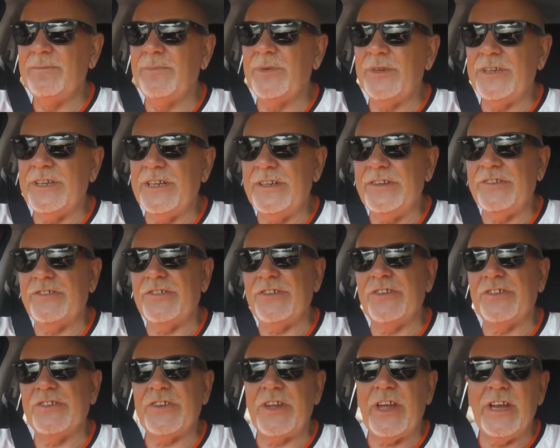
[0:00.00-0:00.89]
but needs
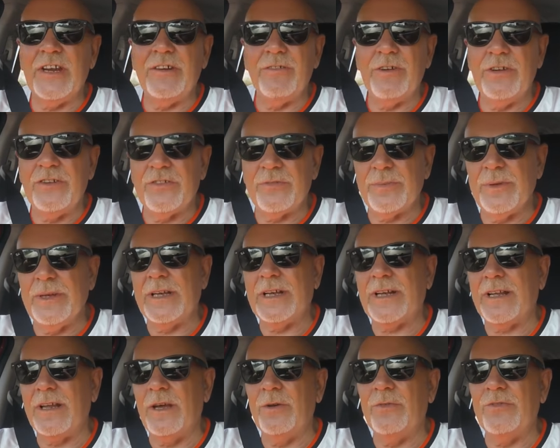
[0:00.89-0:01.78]
to stay reasonably
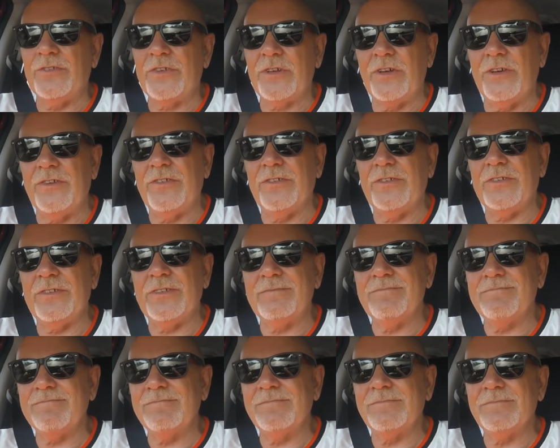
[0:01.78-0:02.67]
close, because
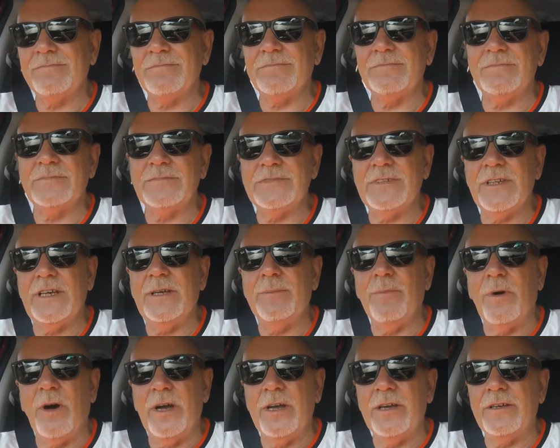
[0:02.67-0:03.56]
he
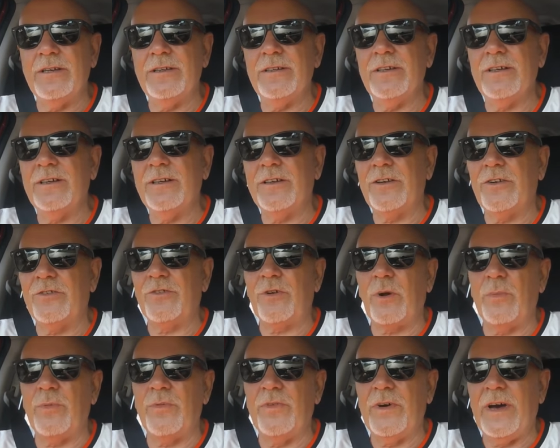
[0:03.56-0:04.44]
might, at a
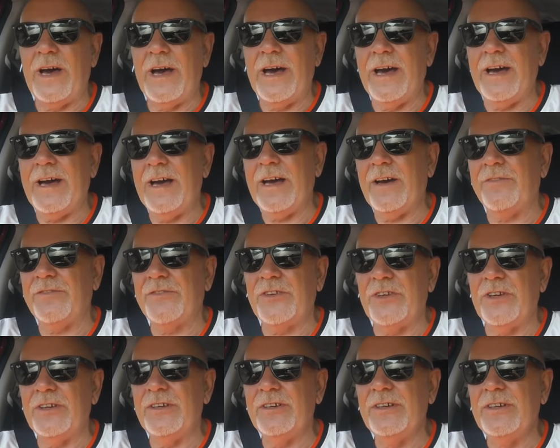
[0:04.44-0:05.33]
drop of a hat, have
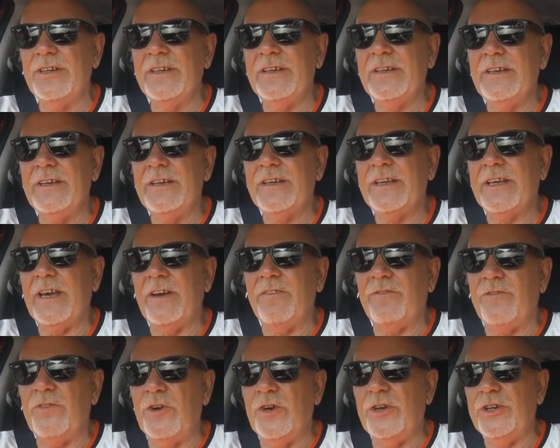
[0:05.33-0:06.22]
to get
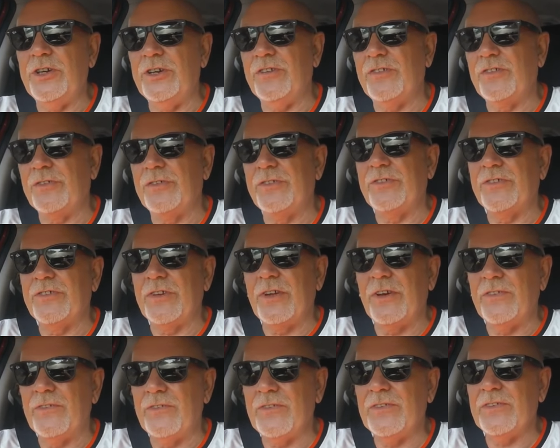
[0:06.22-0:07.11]
furniture and
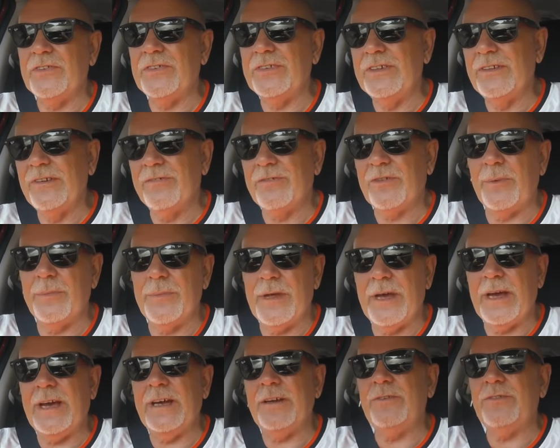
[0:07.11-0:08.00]
stuff from
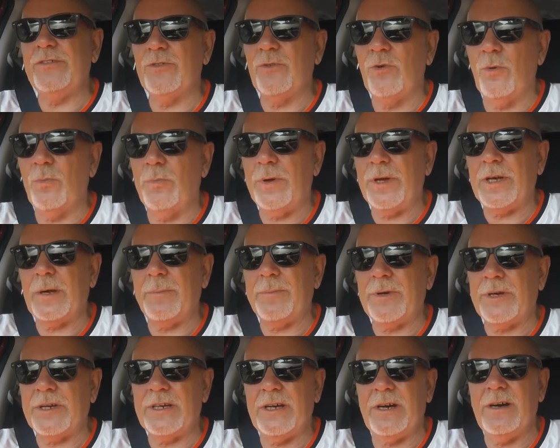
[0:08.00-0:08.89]
the house, or pick up
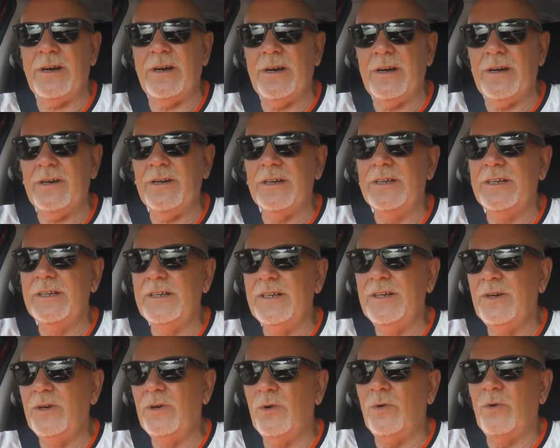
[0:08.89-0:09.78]
a car,
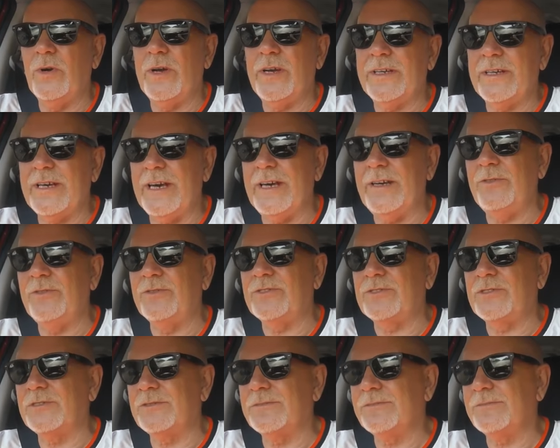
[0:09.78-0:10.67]
or get a
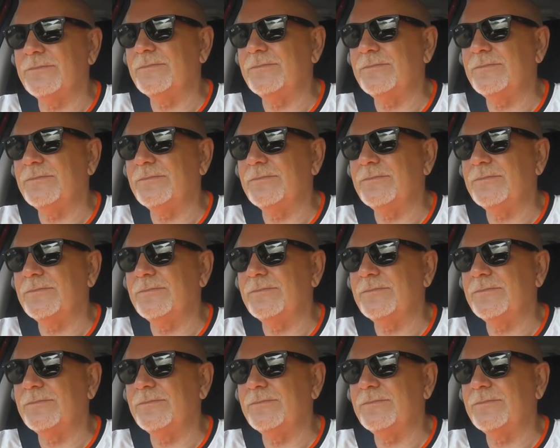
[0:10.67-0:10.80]
house.